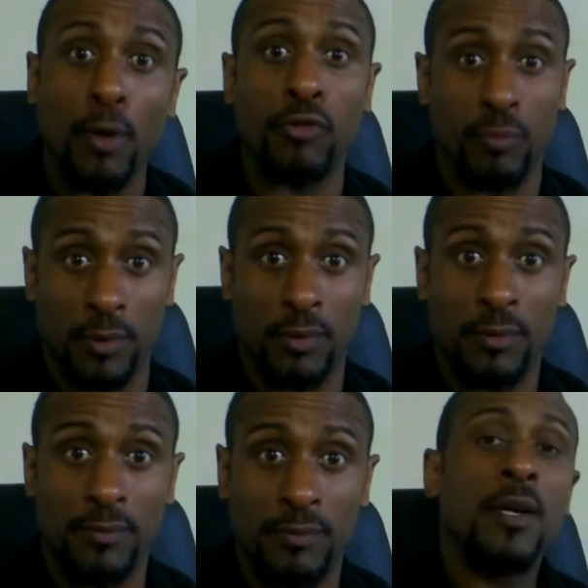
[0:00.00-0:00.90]
possible.
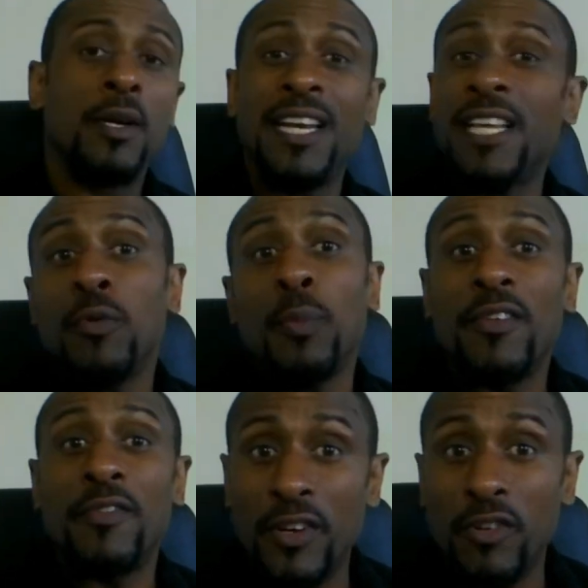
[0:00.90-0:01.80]
An easy way
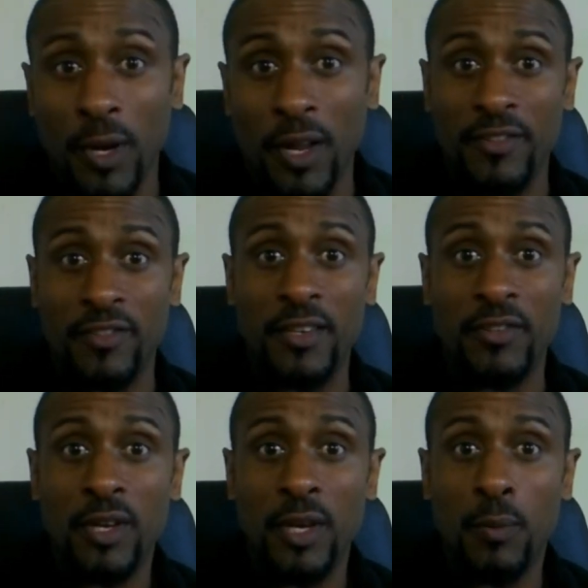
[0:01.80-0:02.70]
to visualize this